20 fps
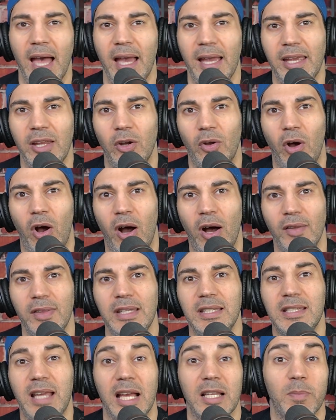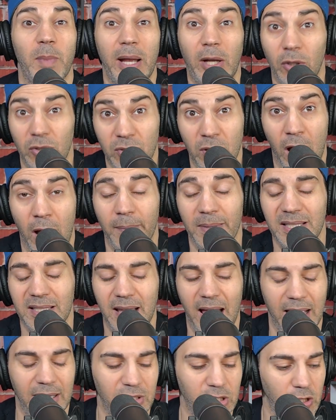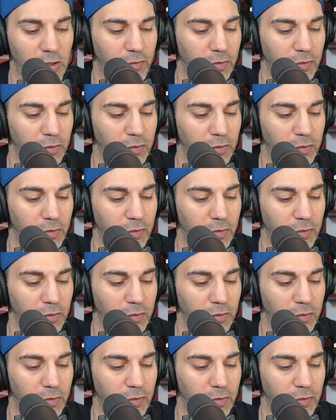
You know, all these guys, Michael Thomas last year,